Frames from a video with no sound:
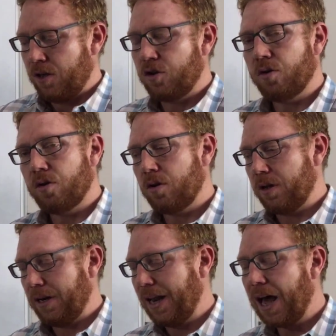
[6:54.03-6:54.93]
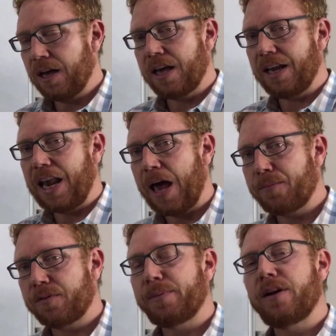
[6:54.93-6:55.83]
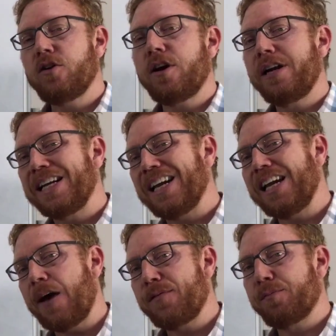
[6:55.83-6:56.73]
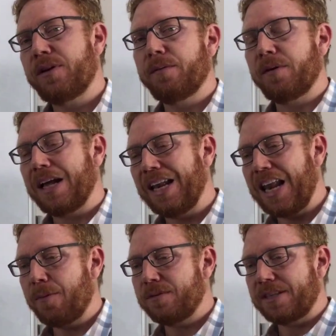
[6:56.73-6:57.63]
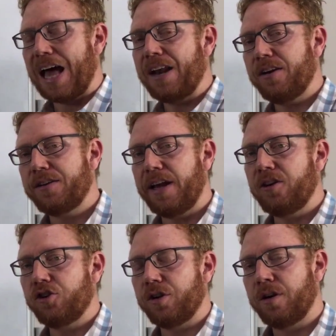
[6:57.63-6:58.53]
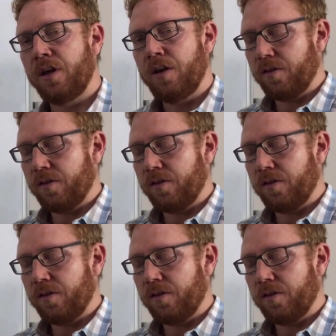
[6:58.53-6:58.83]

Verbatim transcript: your lung collapsed, but it not only collapsed, but it collapsed under tension.